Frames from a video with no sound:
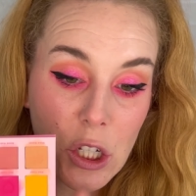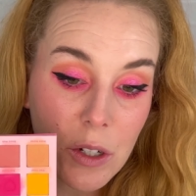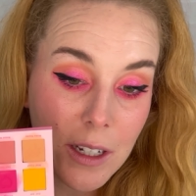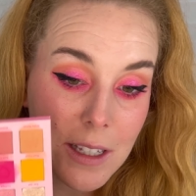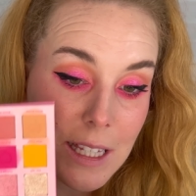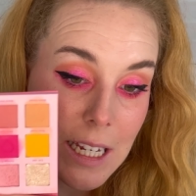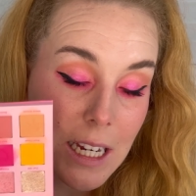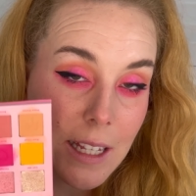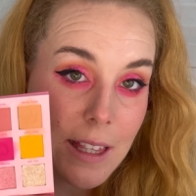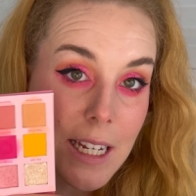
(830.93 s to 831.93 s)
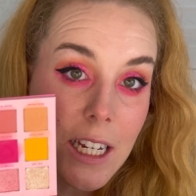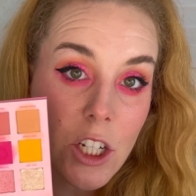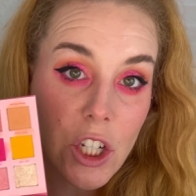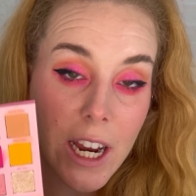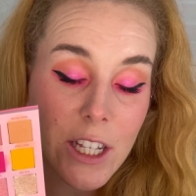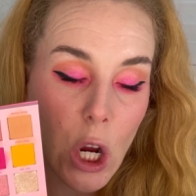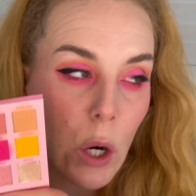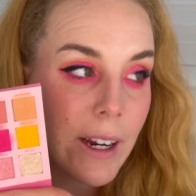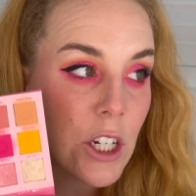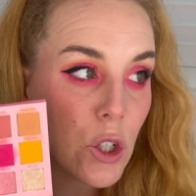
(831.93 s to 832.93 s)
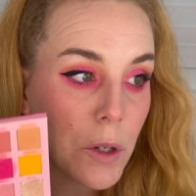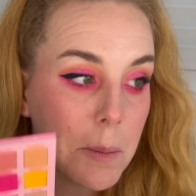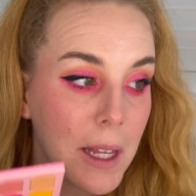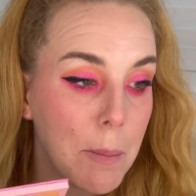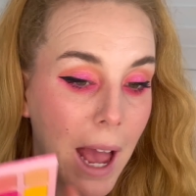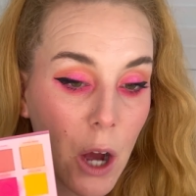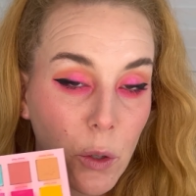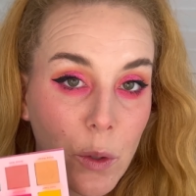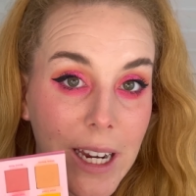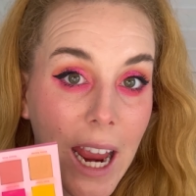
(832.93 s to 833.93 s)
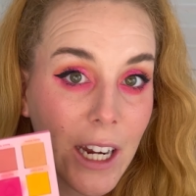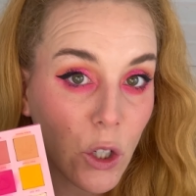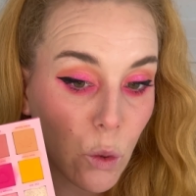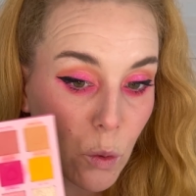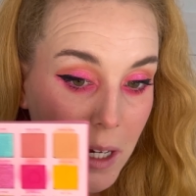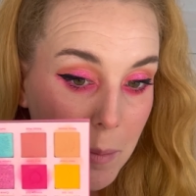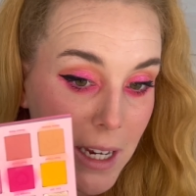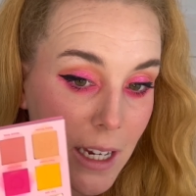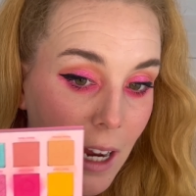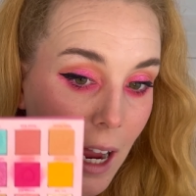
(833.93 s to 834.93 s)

you can see, the shades are extremely powdery and creamy.